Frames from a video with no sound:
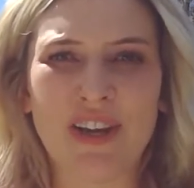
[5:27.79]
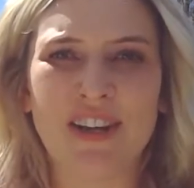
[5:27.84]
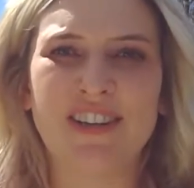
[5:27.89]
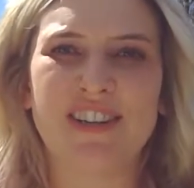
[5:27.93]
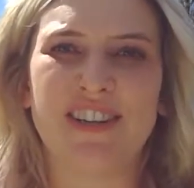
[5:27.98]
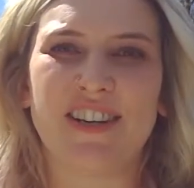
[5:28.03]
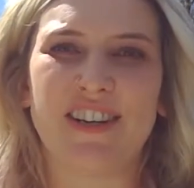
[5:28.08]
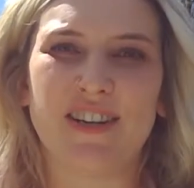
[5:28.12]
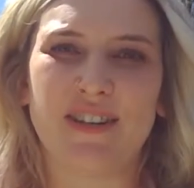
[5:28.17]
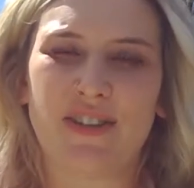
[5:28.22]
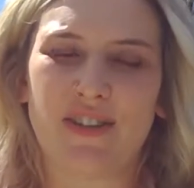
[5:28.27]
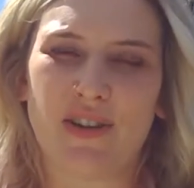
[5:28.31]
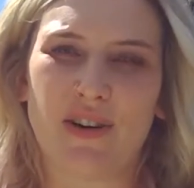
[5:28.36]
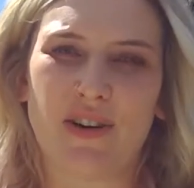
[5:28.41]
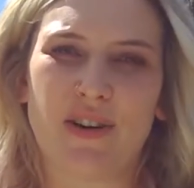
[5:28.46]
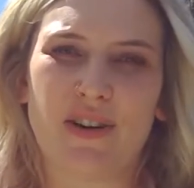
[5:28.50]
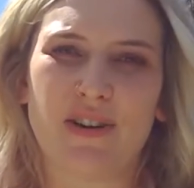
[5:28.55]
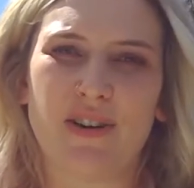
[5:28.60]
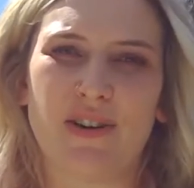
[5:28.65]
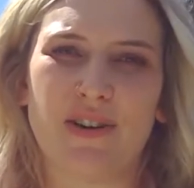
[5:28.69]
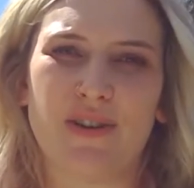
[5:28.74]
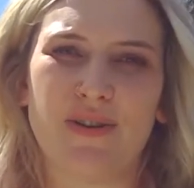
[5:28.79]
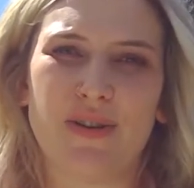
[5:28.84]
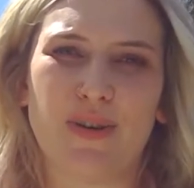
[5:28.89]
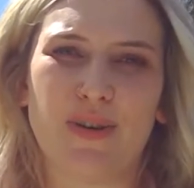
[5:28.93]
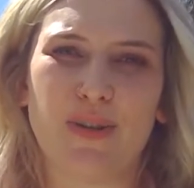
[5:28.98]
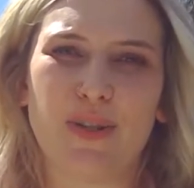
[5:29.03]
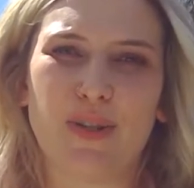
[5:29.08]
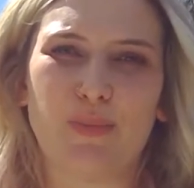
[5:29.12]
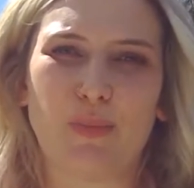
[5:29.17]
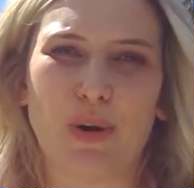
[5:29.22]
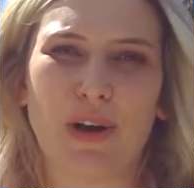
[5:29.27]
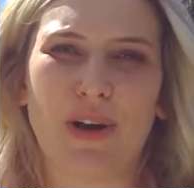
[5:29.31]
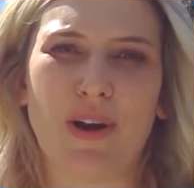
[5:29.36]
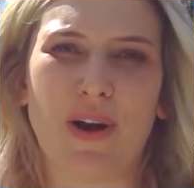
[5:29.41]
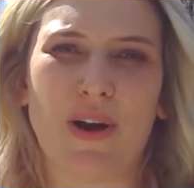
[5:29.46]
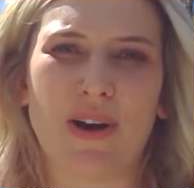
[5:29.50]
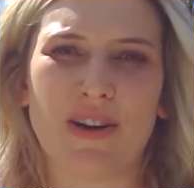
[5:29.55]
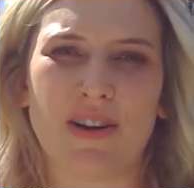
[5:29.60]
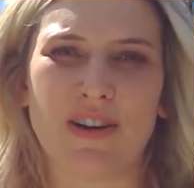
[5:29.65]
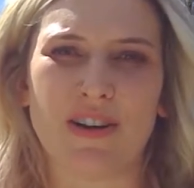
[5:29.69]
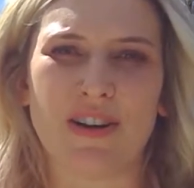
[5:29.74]
to get started on your spring
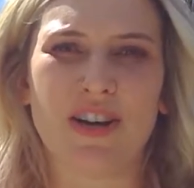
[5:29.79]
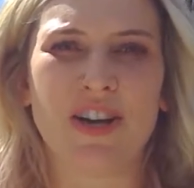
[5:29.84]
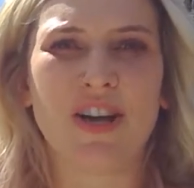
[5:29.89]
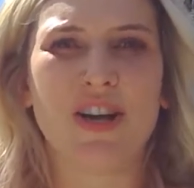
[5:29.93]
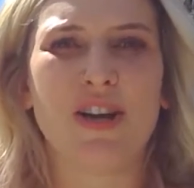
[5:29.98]
garden.